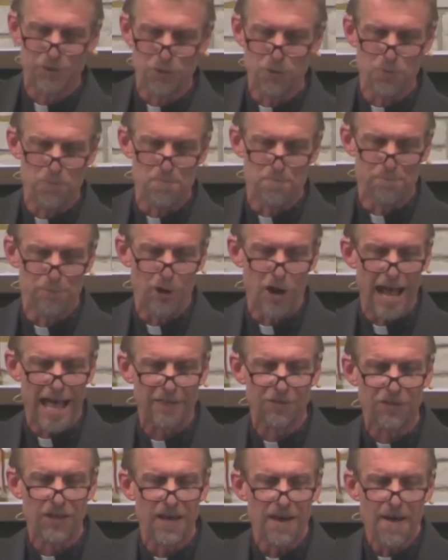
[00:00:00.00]
to
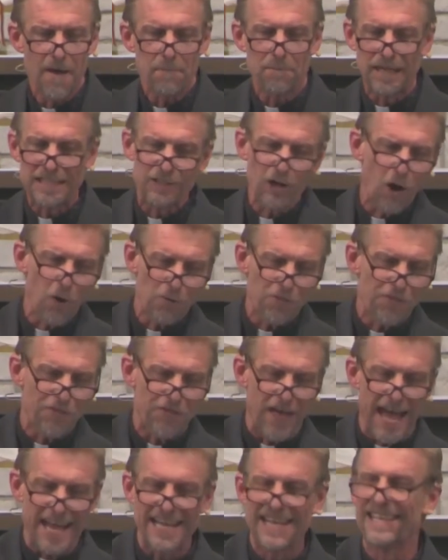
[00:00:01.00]
breadth, but
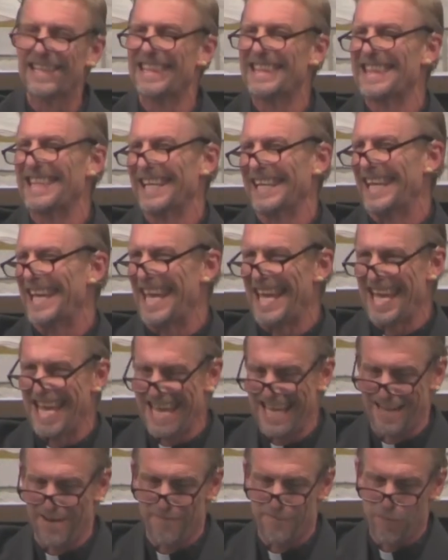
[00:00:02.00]
don't thank the
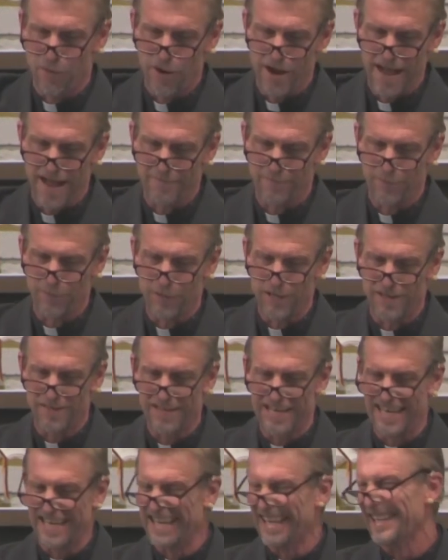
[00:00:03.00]
king for
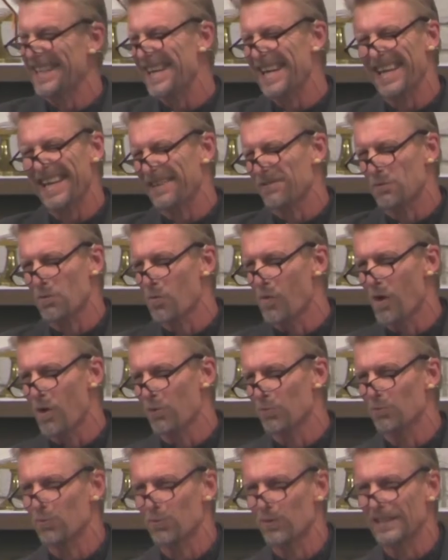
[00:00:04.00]
everything. It
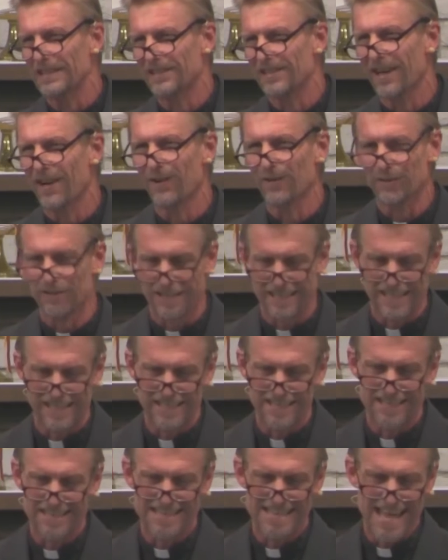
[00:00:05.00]
won't result
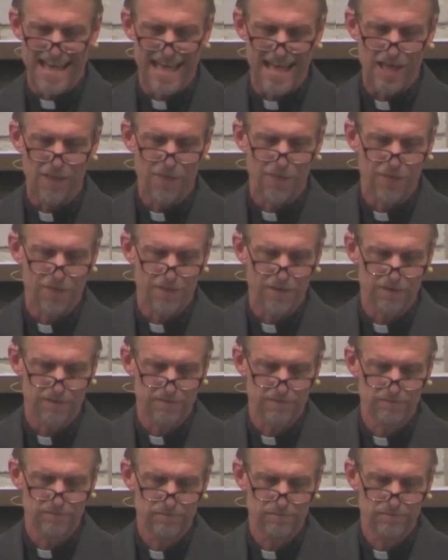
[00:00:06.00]
in death."